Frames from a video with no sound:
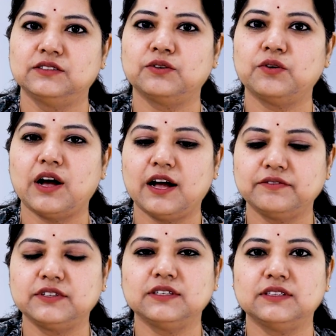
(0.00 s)
So
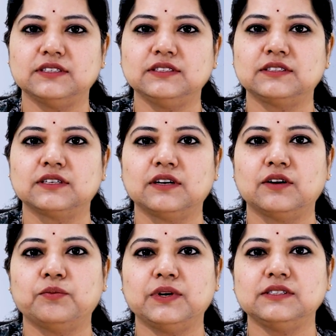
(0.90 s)
after this,
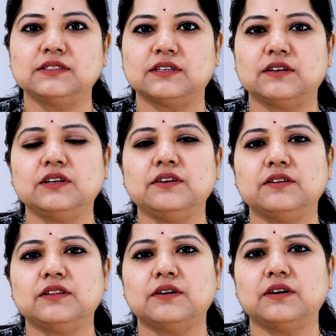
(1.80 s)
once the,
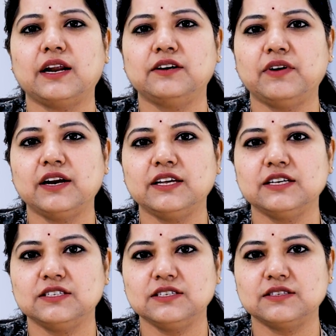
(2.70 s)
the
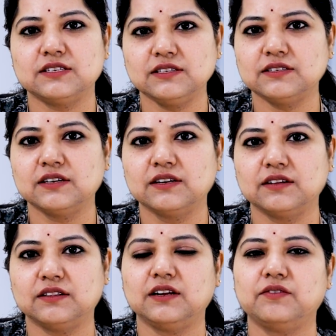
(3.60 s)
advantage is this,
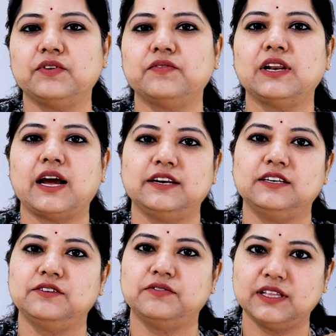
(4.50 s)
that we will
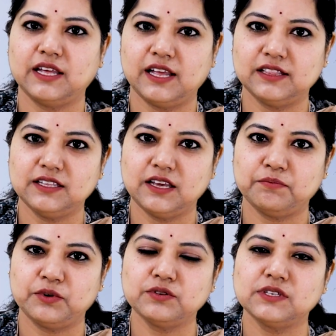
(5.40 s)
identify the healthy
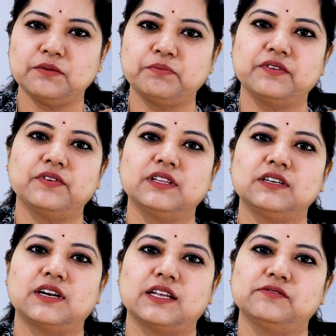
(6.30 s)
embryos and prevent
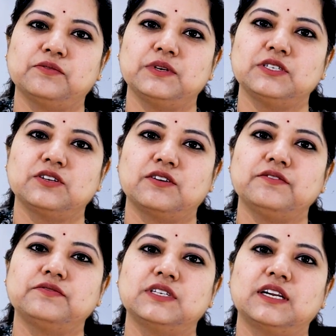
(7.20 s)
the transformation
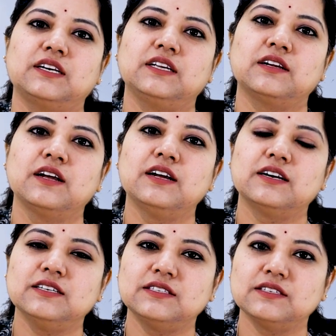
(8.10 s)
of genetic
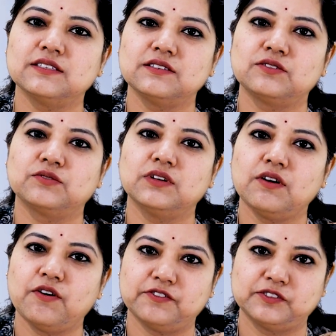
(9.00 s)
diseases to the
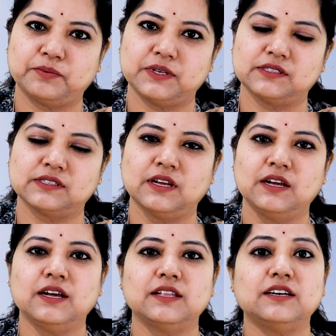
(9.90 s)
offsprings.
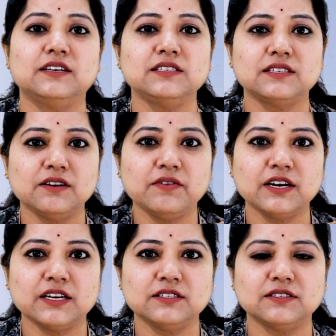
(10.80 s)
The
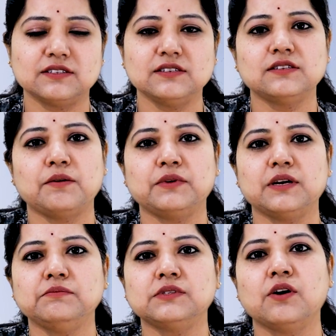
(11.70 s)
disadvantages is
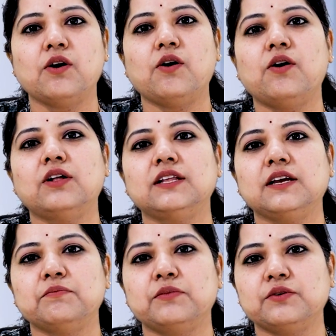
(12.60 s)
sometimes all the
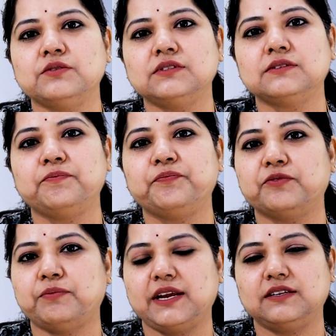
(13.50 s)
embryos
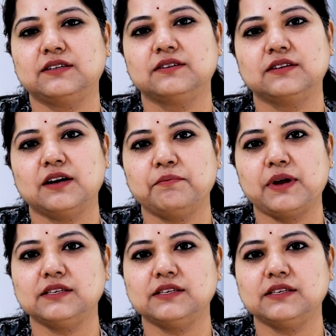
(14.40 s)
might come